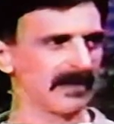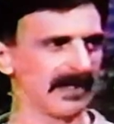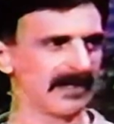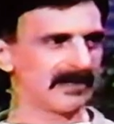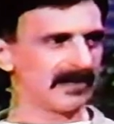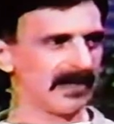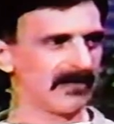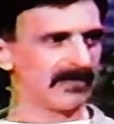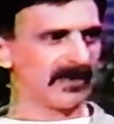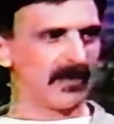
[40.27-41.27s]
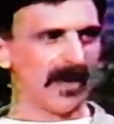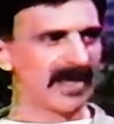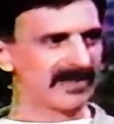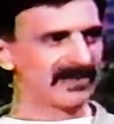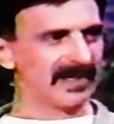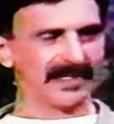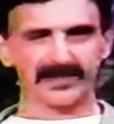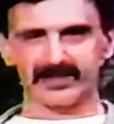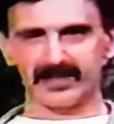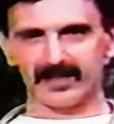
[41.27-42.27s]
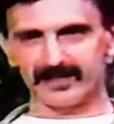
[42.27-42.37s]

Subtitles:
And we went. And